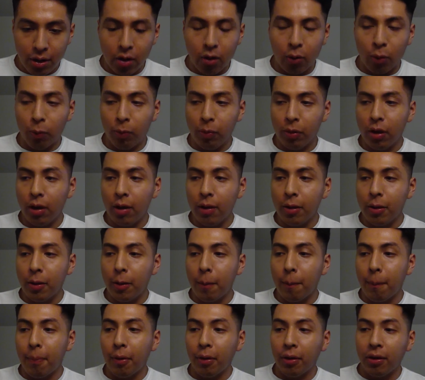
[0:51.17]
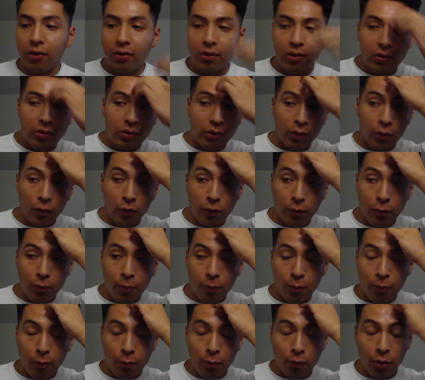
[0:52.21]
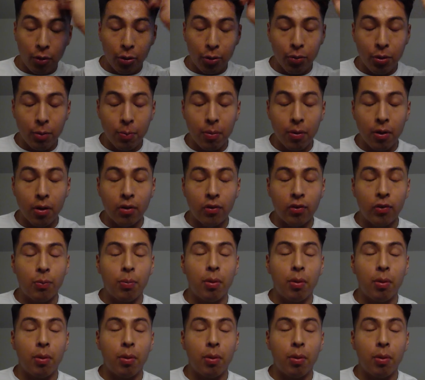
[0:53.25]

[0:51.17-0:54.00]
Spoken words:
The book consists of three parts.